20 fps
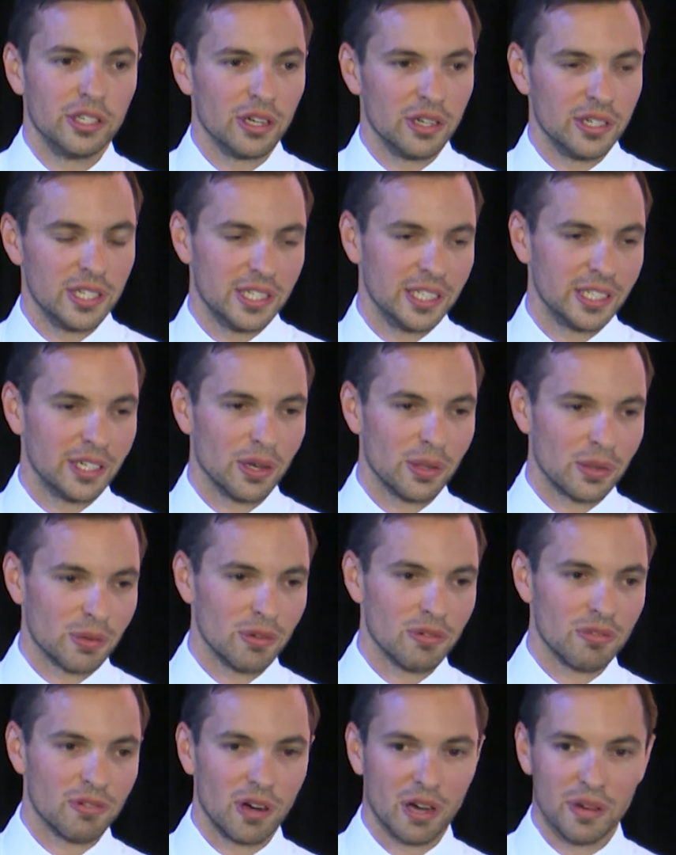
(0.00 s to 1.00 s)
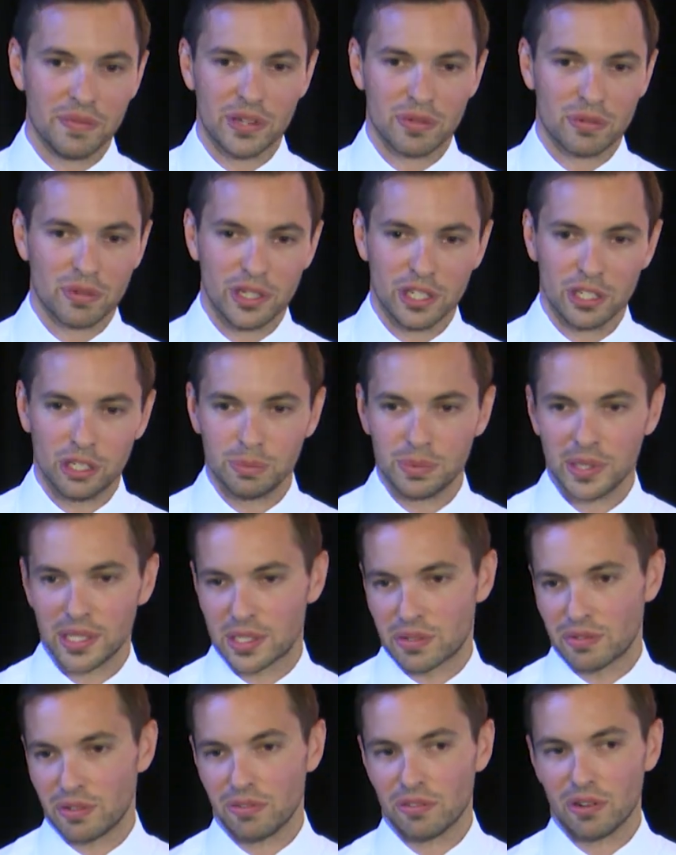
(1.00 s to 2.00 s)
you don't need to go through 5 different help
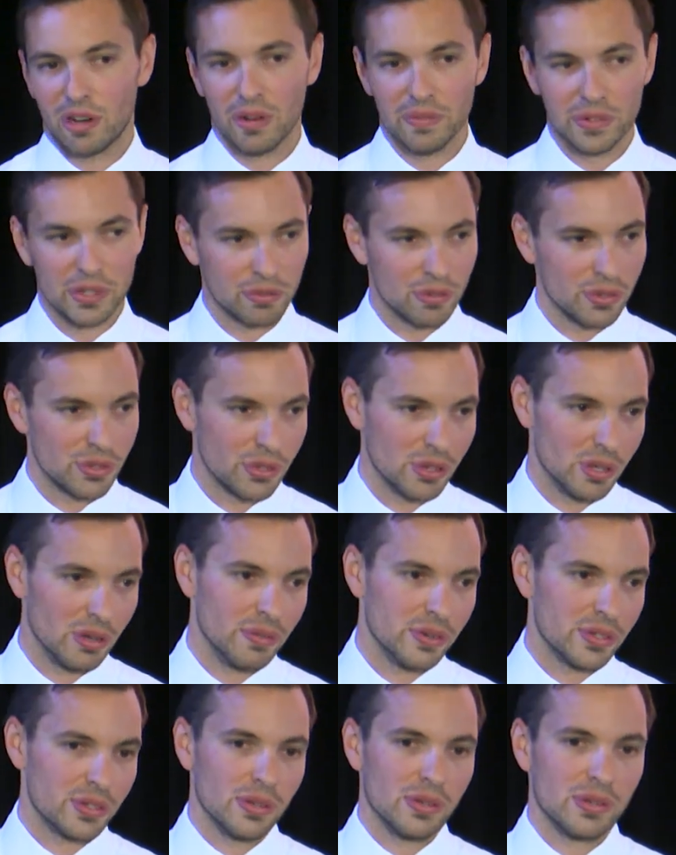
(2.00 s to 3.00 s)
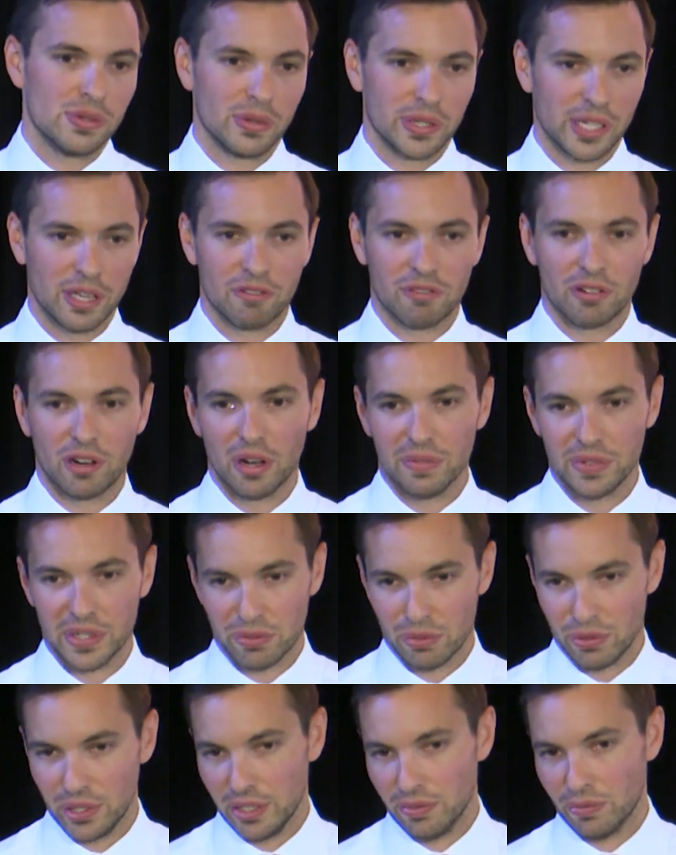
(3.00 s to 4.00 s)
desks for 5 different services or get 5
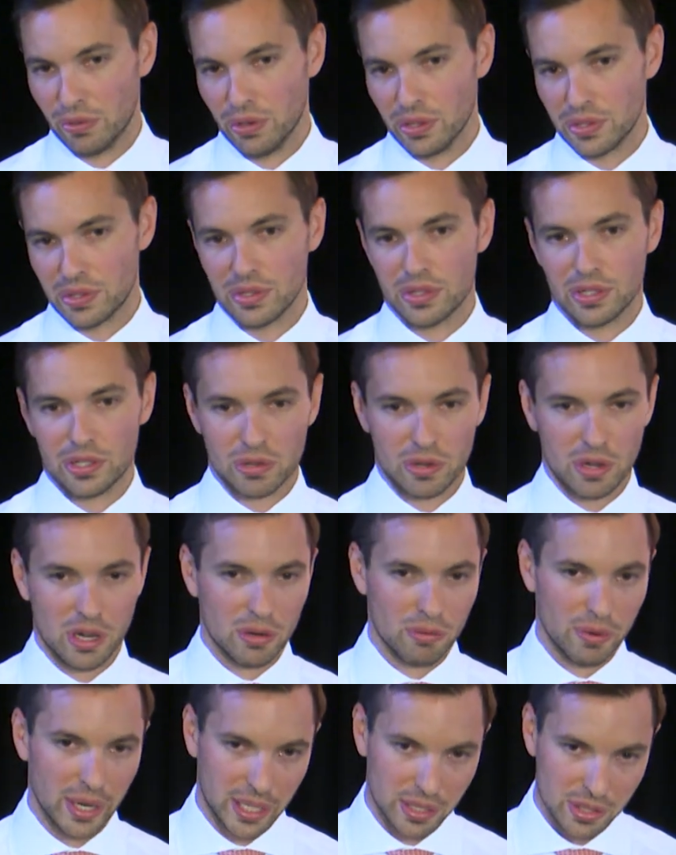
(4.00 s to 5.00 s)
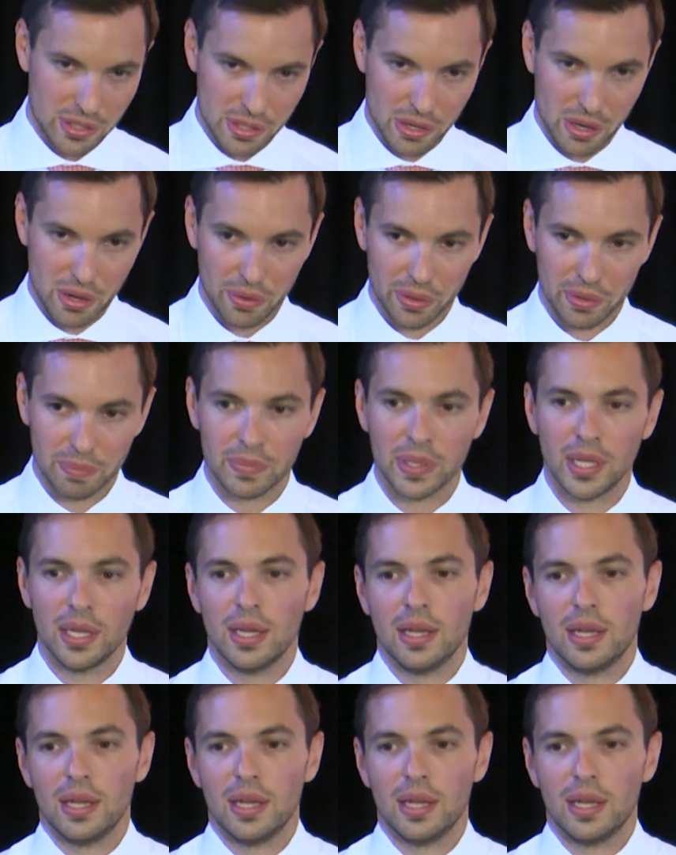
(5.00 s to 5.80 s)
different invoices and try and reconcile them.